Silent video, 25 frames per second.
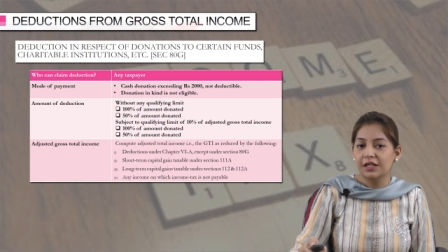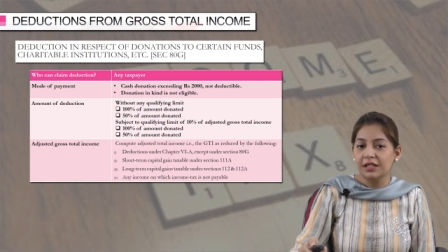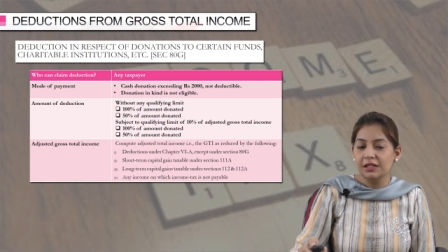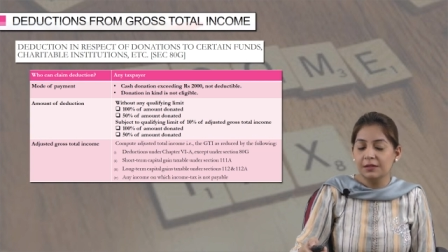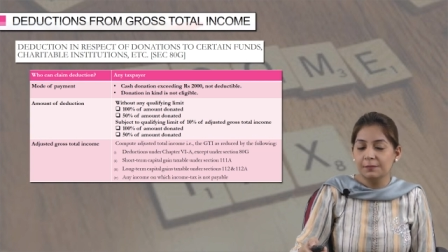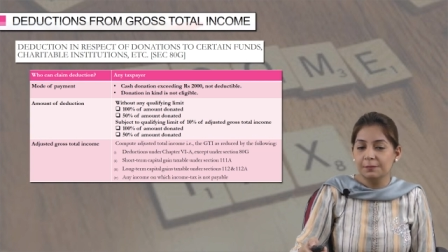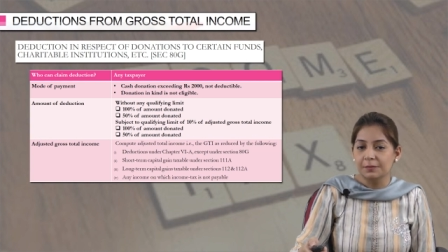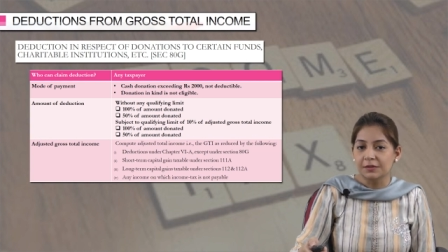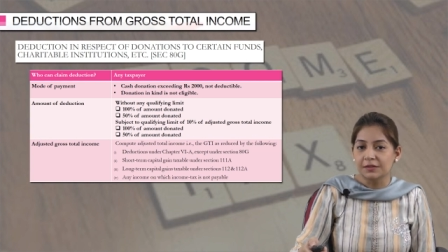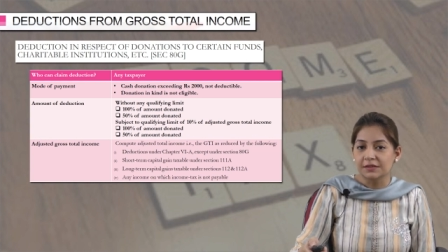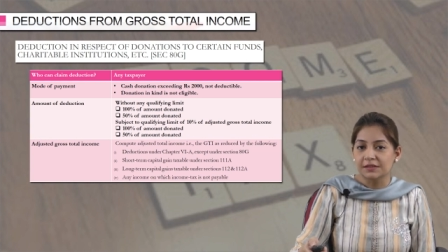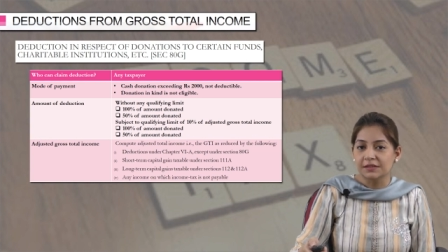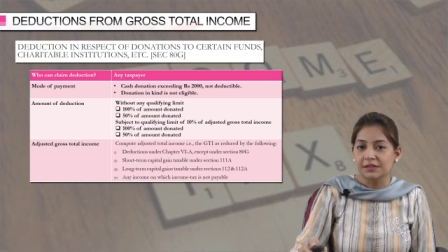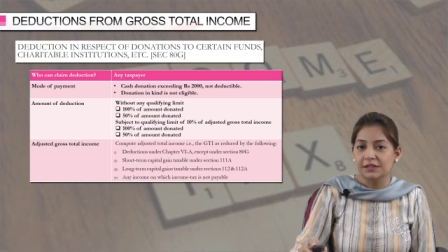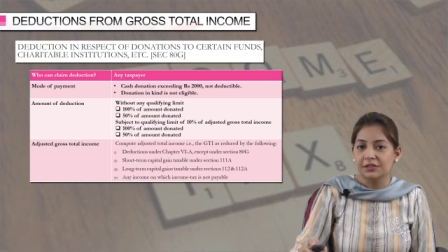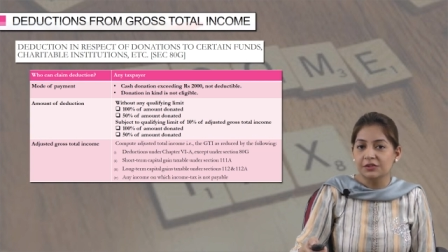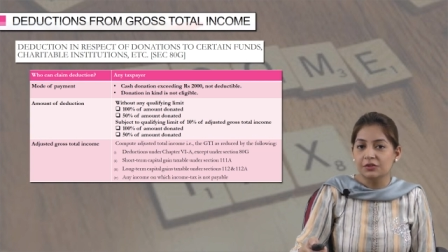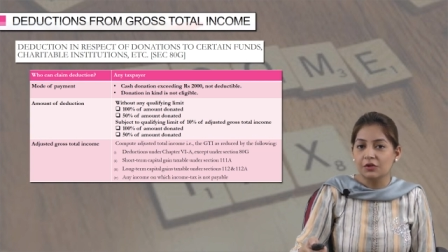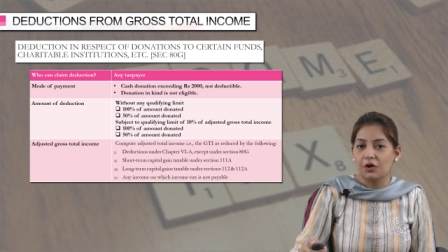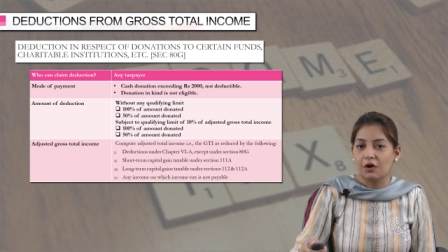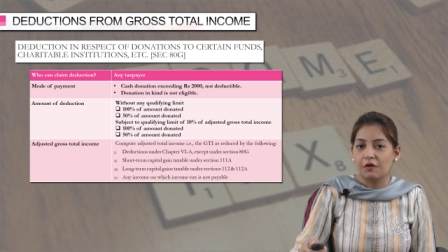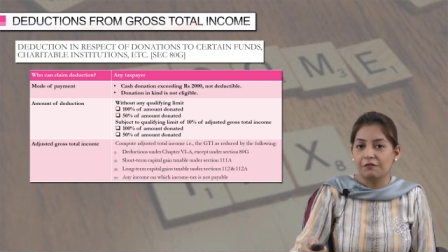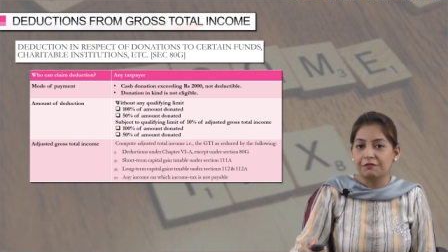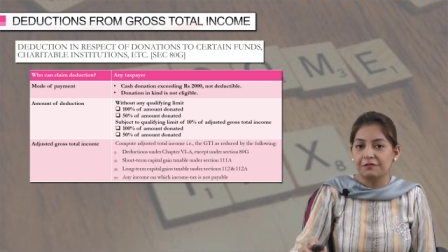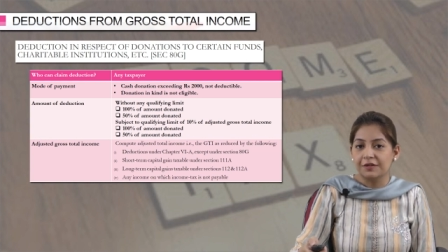10
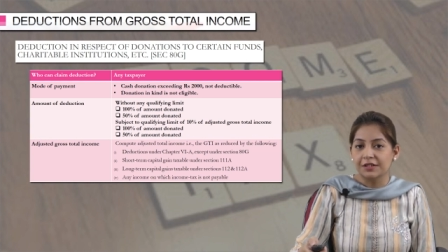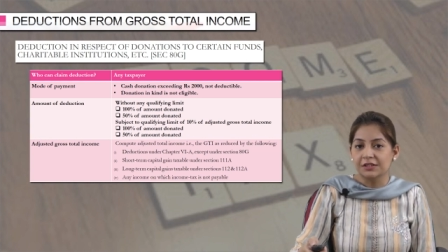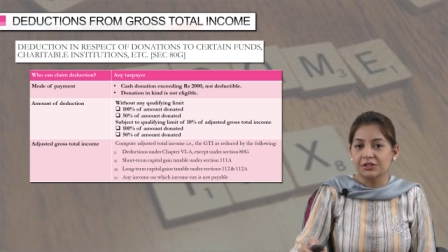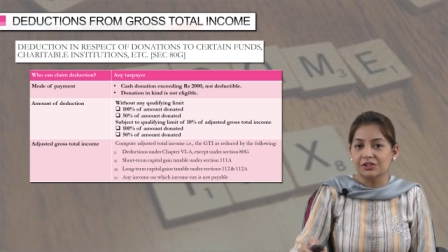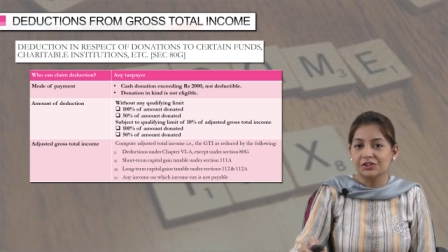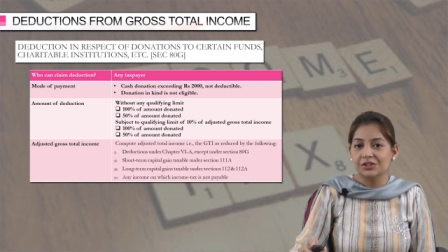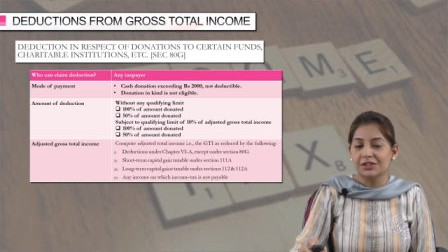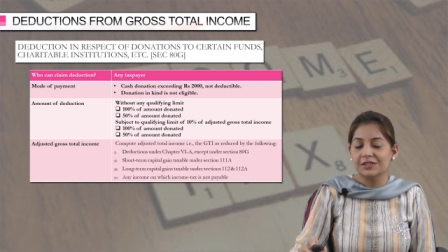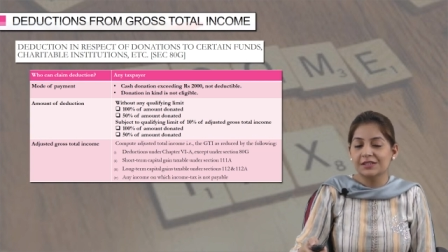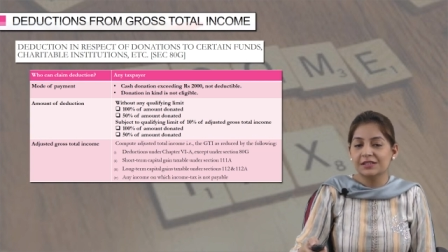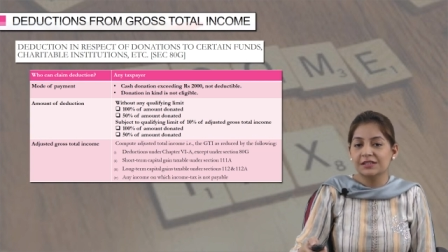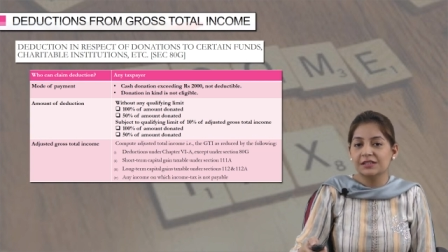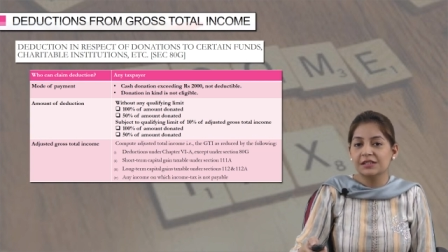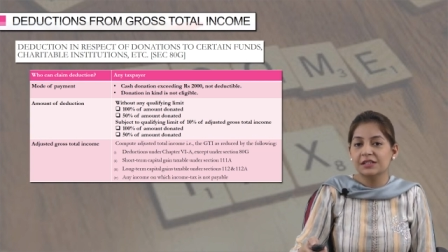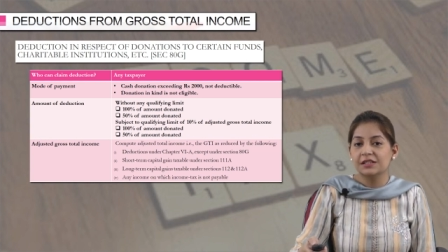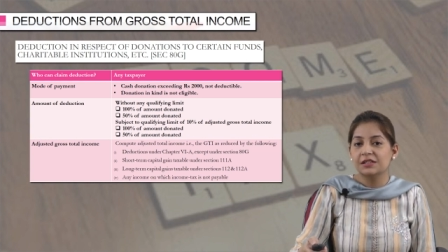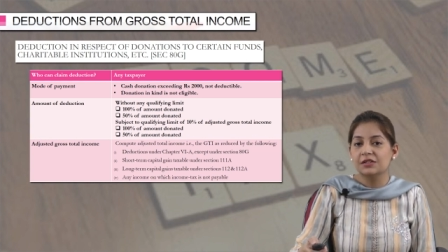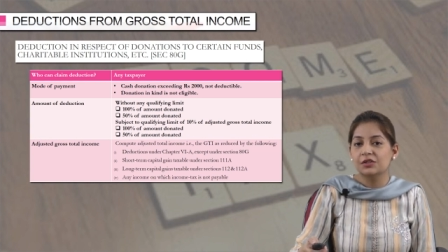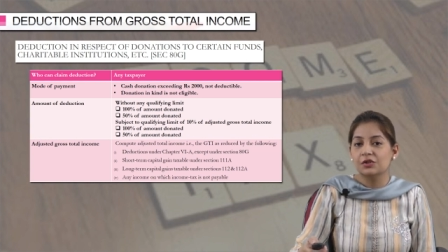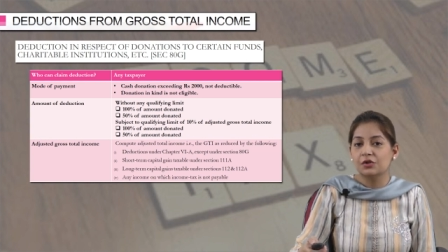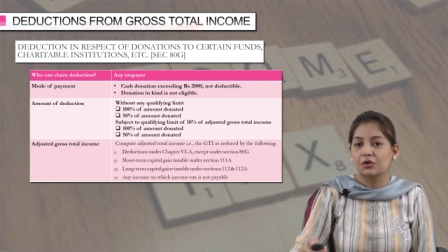percent of adjusted